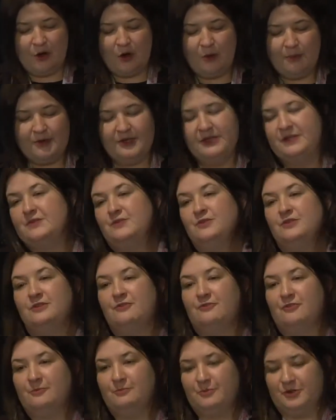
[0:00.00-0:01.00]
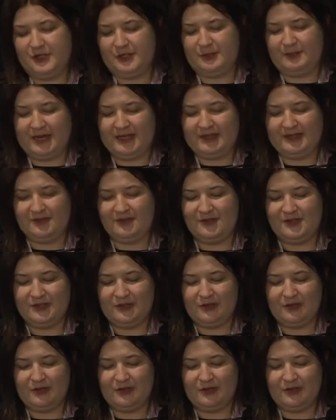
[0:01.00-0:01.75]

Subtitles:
openness to different perspectives and